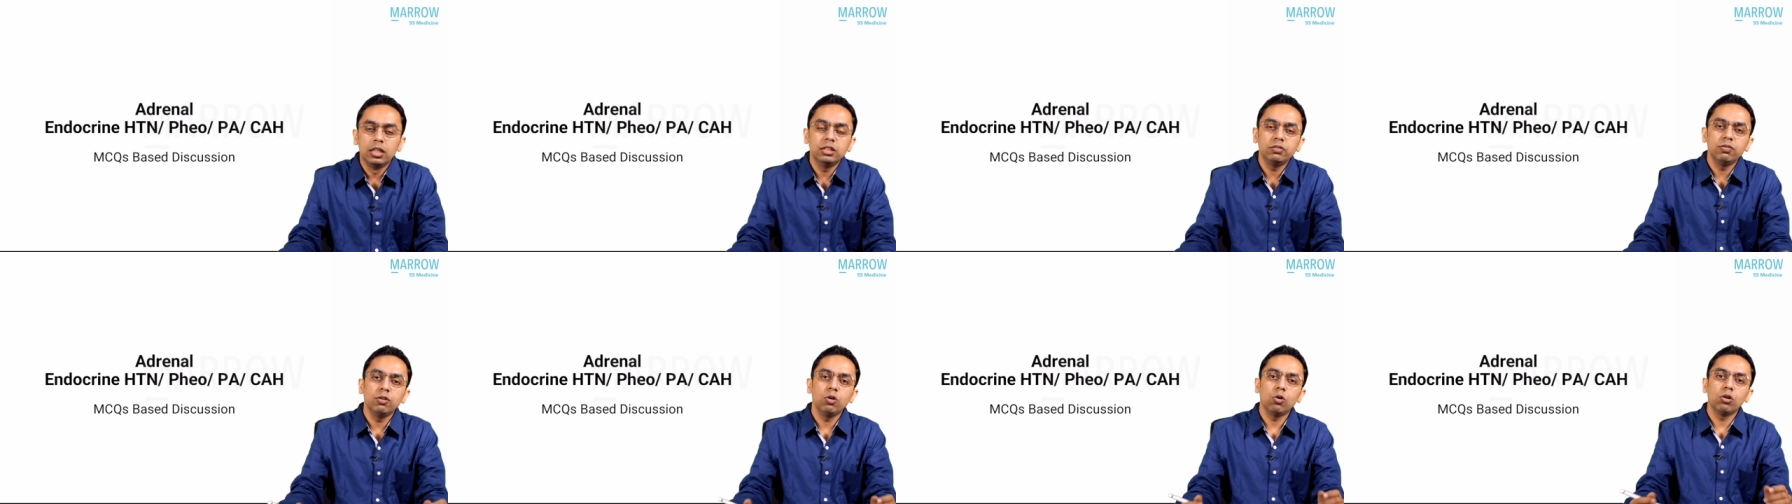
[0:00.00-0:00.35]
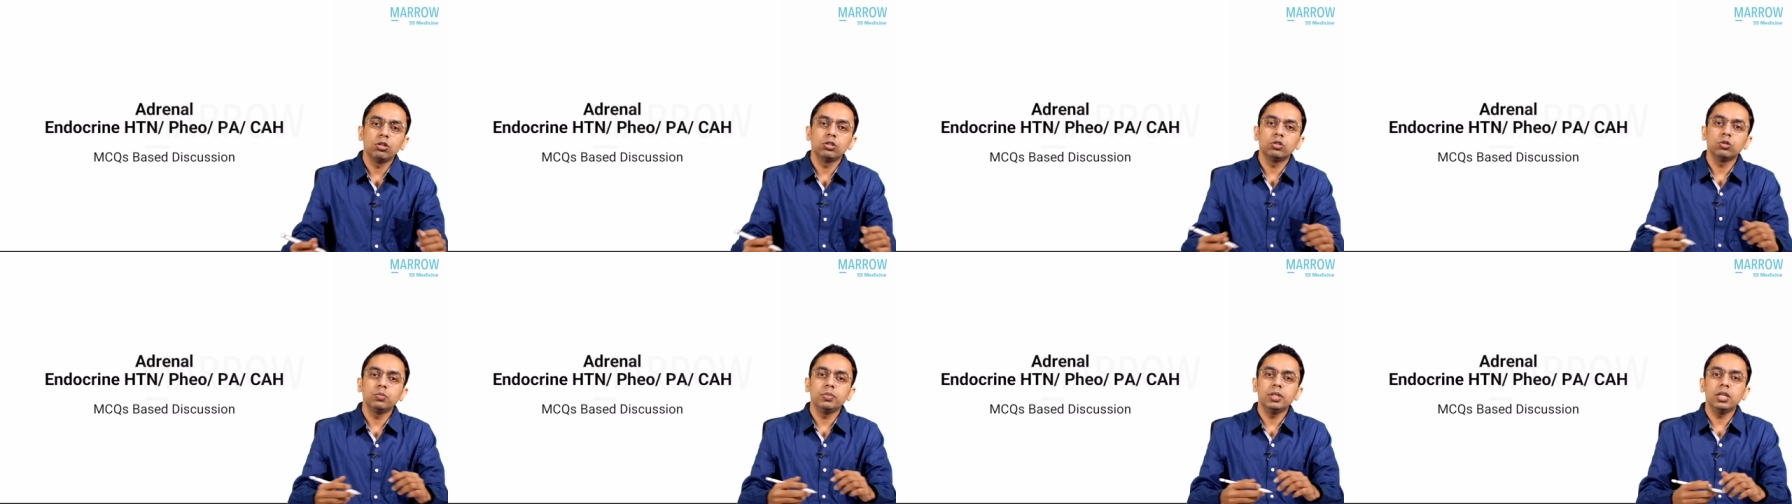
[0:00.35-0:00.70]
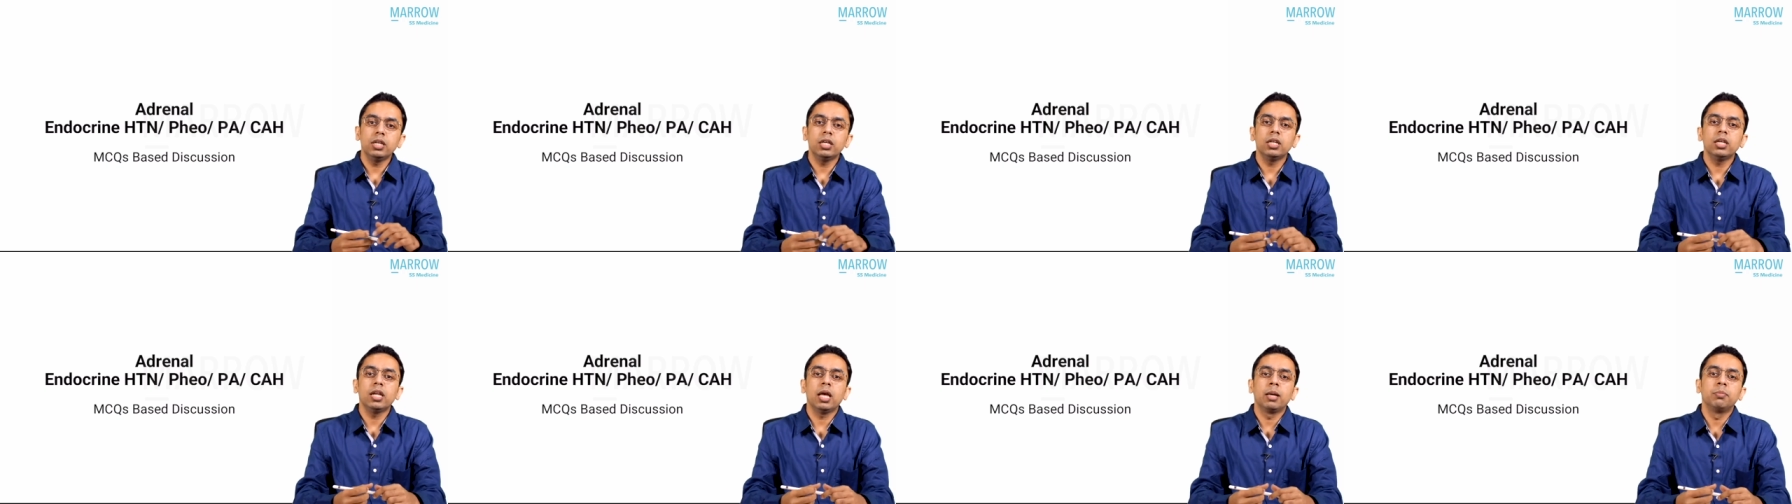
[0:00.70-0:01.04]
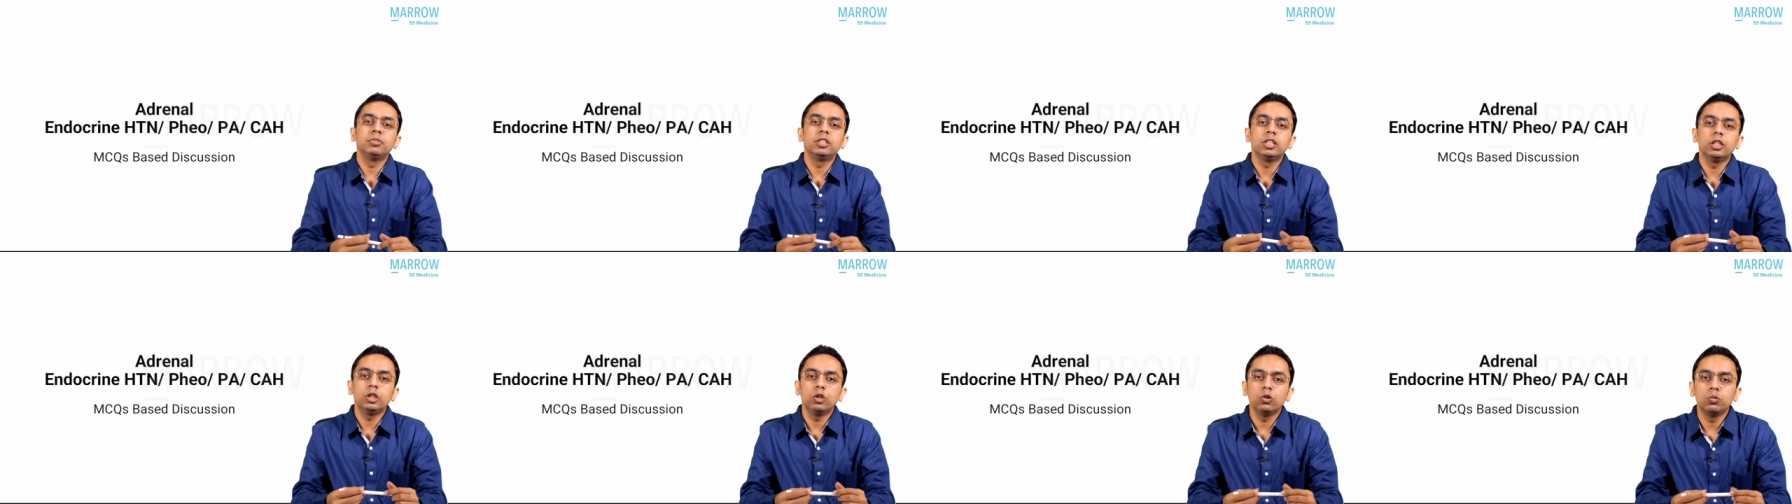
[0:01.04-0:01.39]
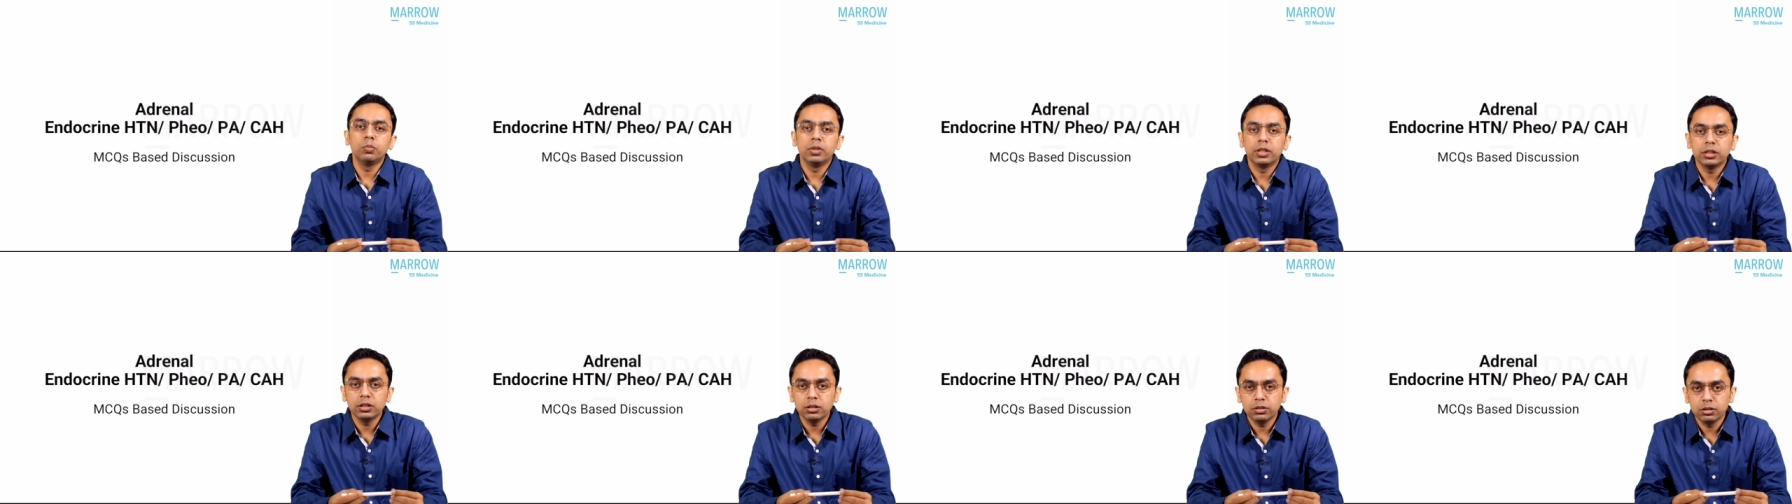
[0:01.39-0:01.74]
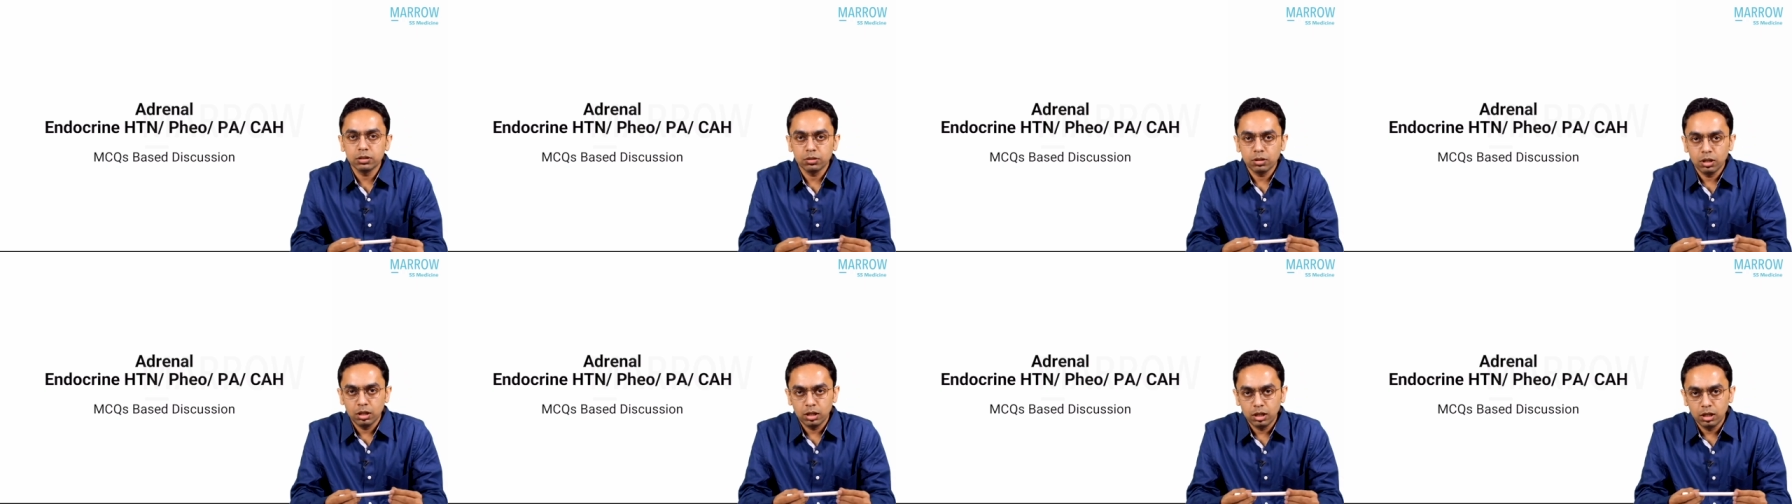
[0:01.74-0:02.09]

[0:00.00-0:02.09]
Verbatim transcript: This will also be an MCQ based